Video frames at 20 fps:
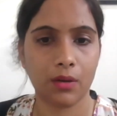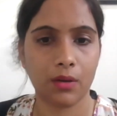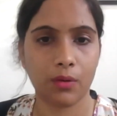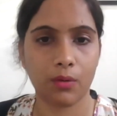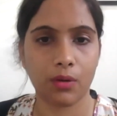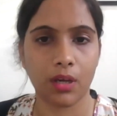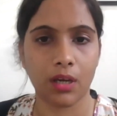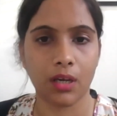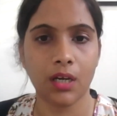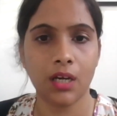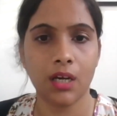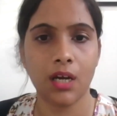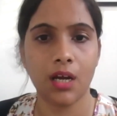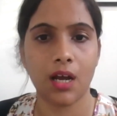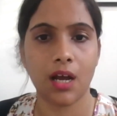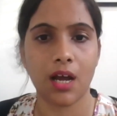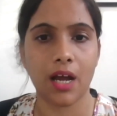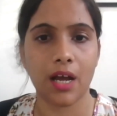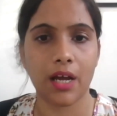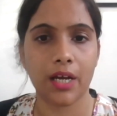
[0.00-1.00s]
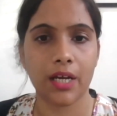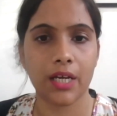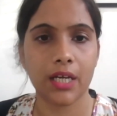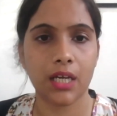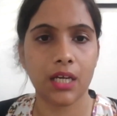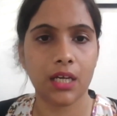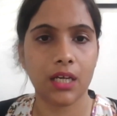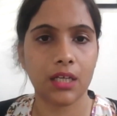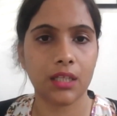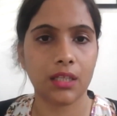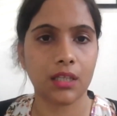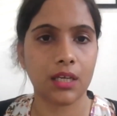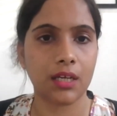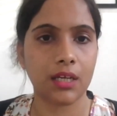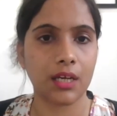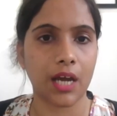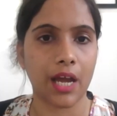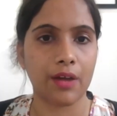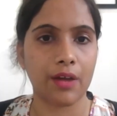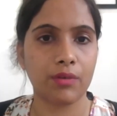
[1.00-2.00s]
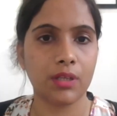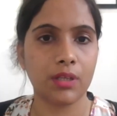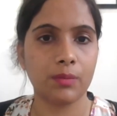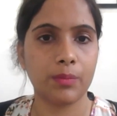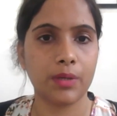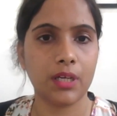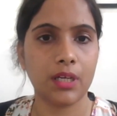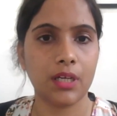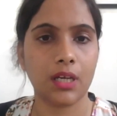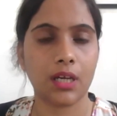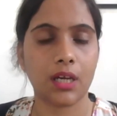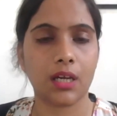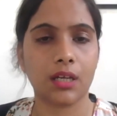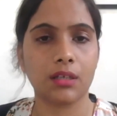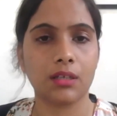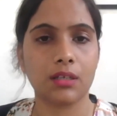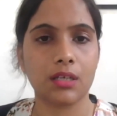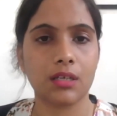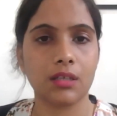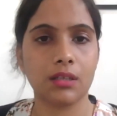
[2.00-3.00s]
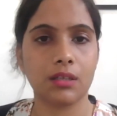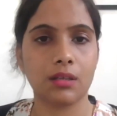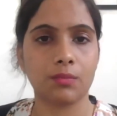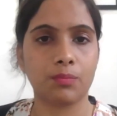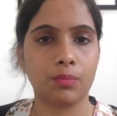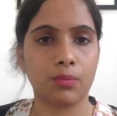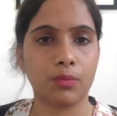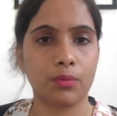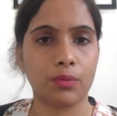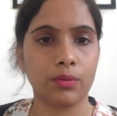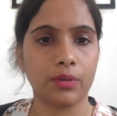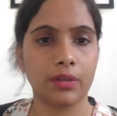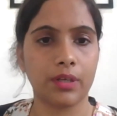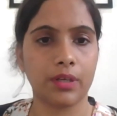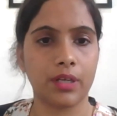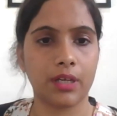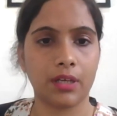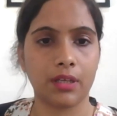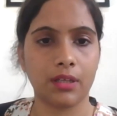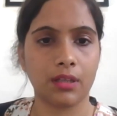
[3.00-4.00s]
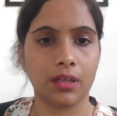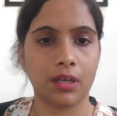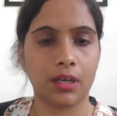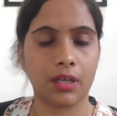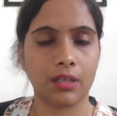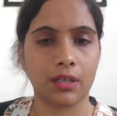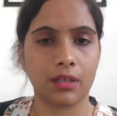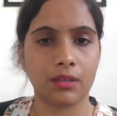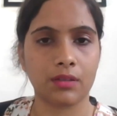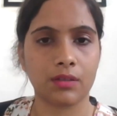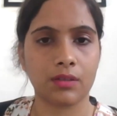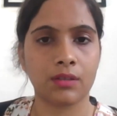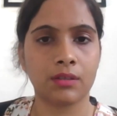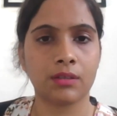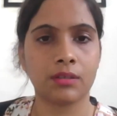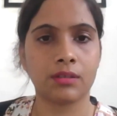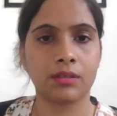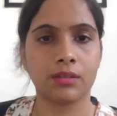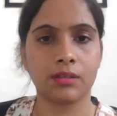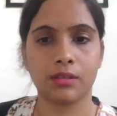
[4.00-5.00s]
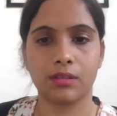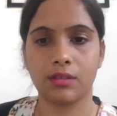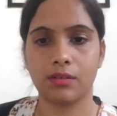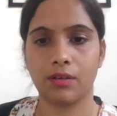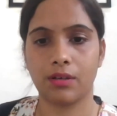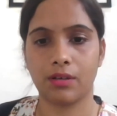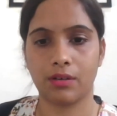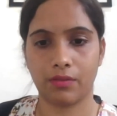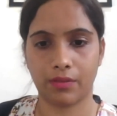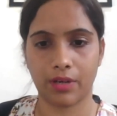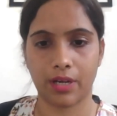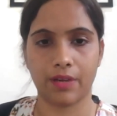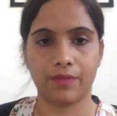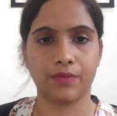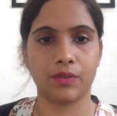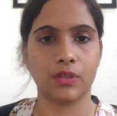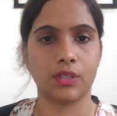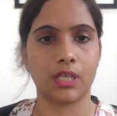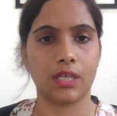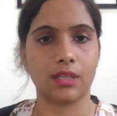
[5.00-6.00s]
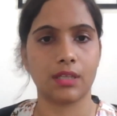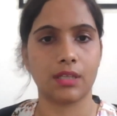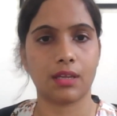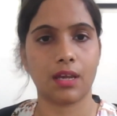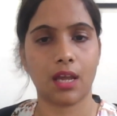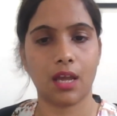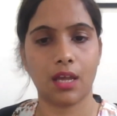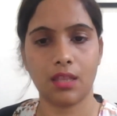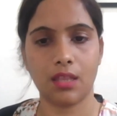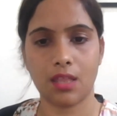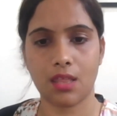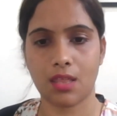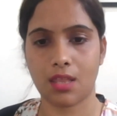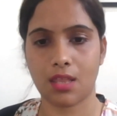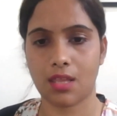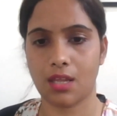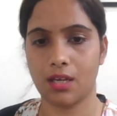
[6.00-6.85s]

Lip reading: Okay. I think I will be ending the poll in another 5 to 10 seconds.